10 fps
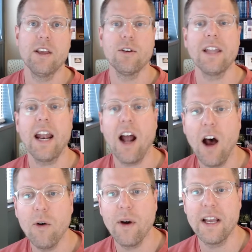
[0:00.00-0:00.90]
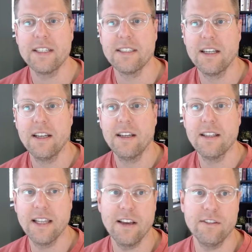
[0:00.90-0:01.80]
You will not always
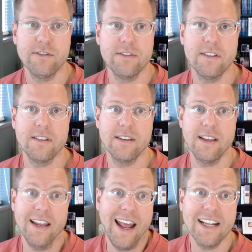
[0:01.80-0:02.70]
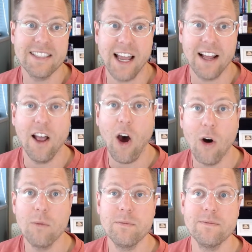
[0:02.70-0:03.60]
live in exile.
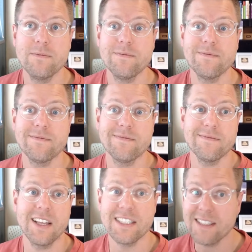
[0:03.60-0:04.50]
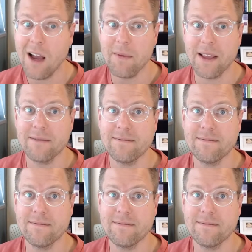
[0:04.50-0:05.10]
Hope is coming,